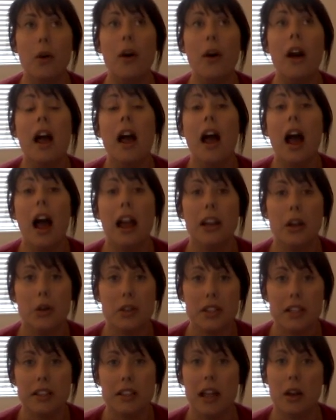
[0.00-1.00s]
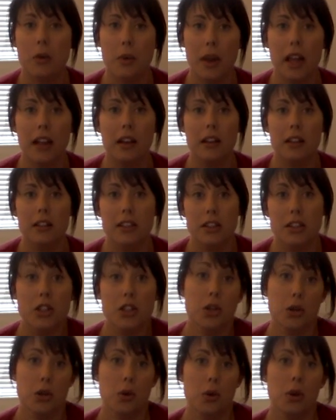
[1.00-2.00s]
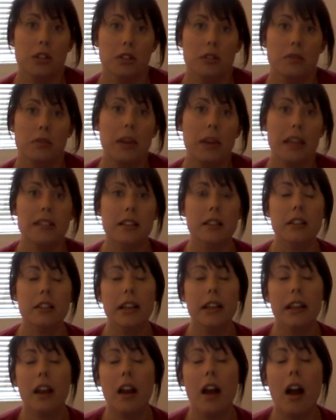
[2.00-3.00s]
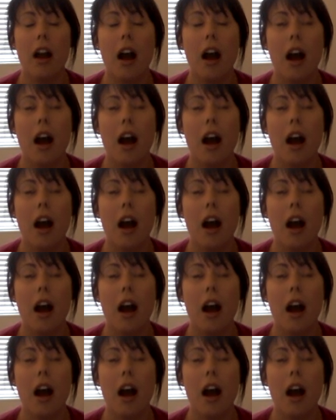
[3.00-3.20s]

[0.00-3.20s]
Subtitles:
So I know it's a lot of weight. It's a 2-year-old, basically.